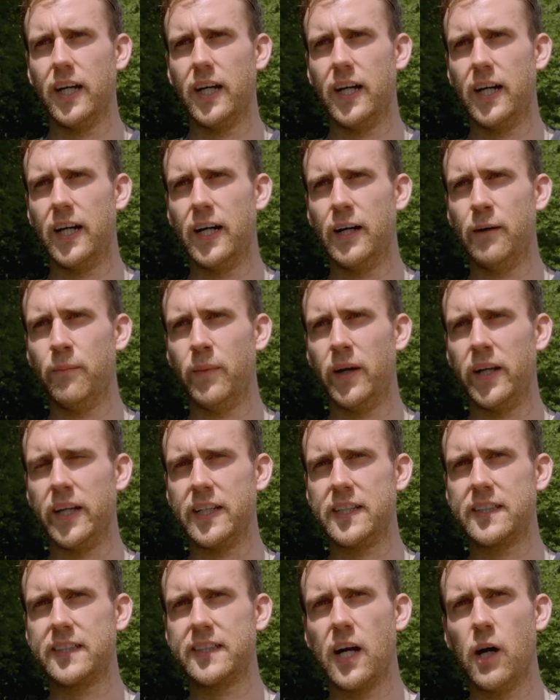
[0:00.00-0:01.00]
um, and
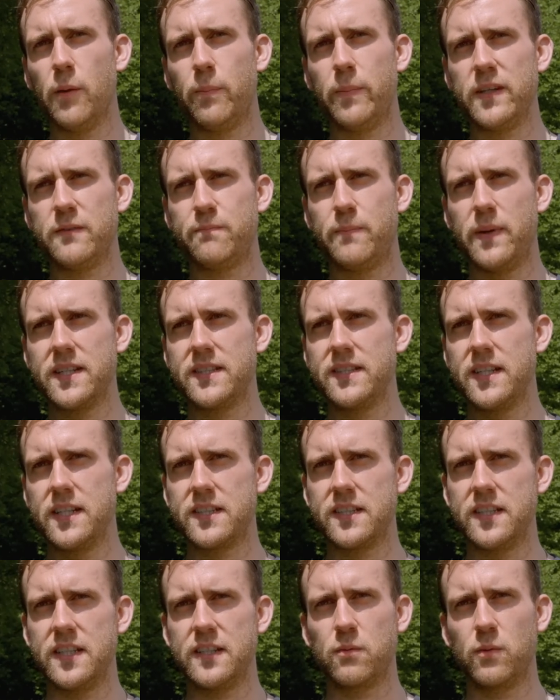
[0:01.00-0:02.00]
he's set up his
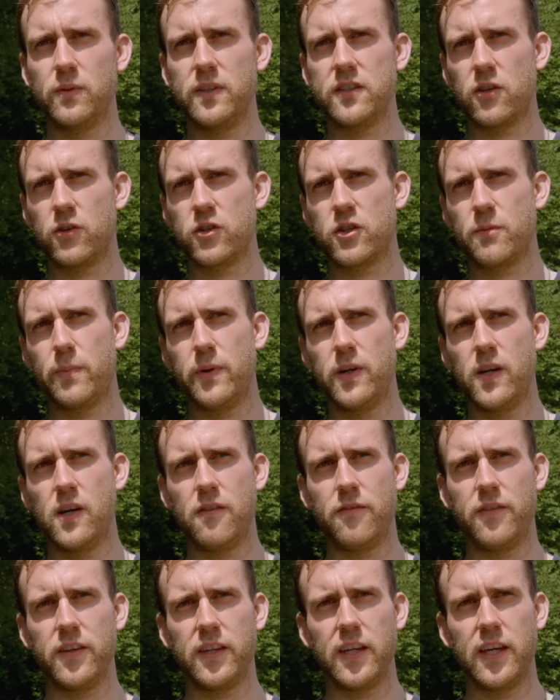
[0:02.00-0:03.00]
business, and he's won this Entrepreneur
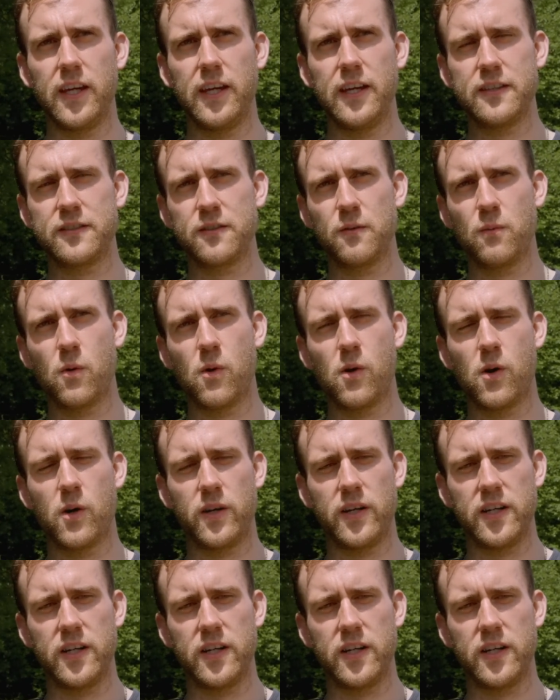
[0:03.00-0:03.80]
of the Year's award,